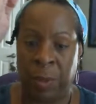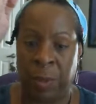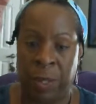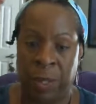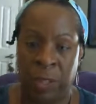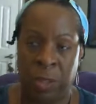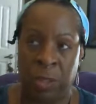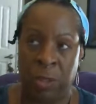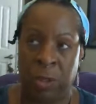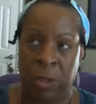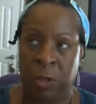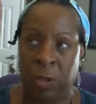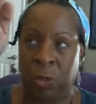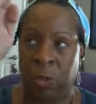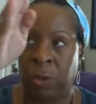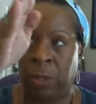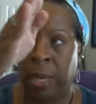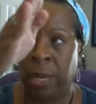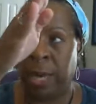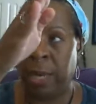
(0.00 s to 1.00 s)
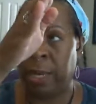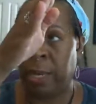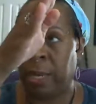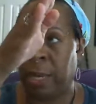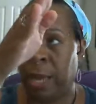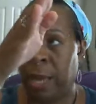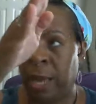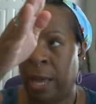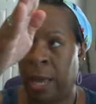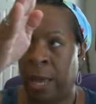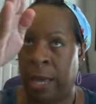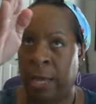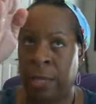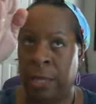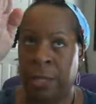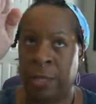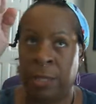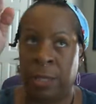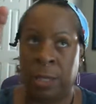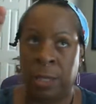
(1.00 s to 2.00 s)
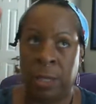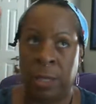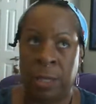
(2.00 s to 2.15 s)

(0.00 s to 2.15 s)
into that nice,